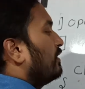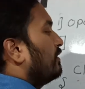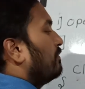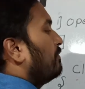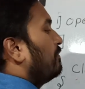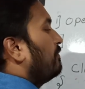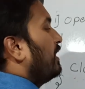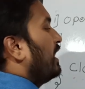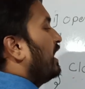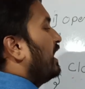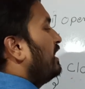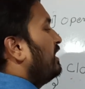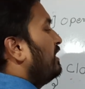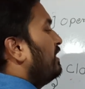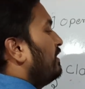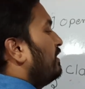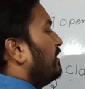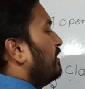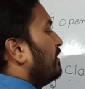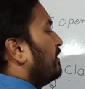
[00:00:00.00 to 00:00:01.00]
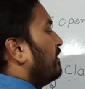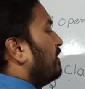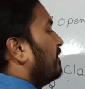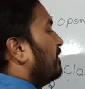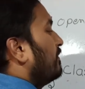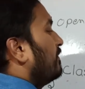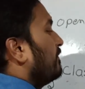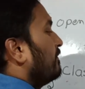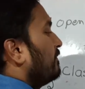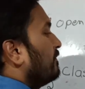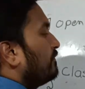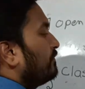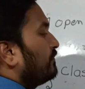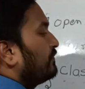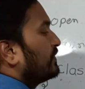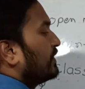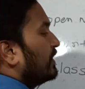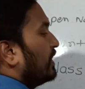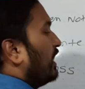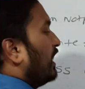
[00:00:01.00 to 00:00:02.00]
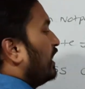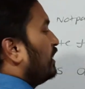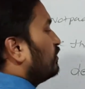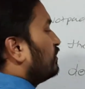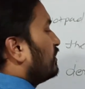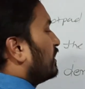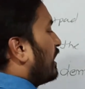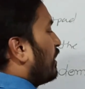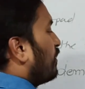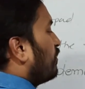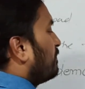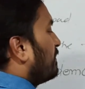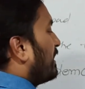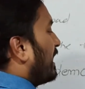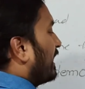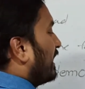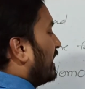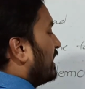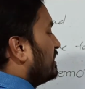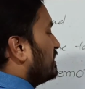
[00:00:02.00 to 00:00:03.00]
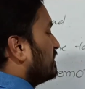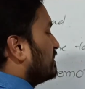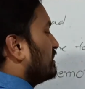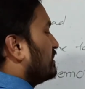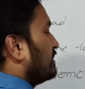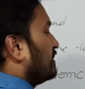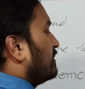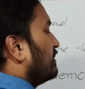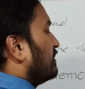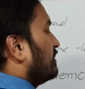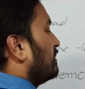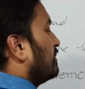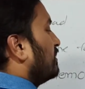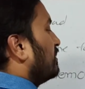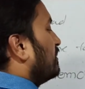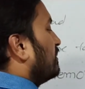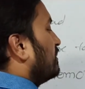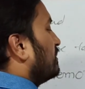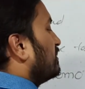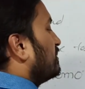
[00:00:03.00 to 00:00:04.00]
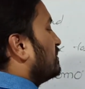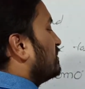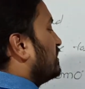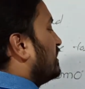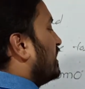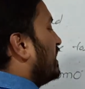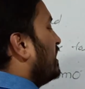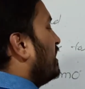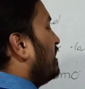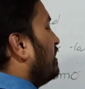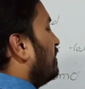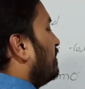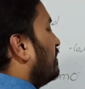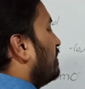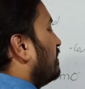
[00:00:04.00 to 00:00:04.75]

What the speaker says: main into the round brackets string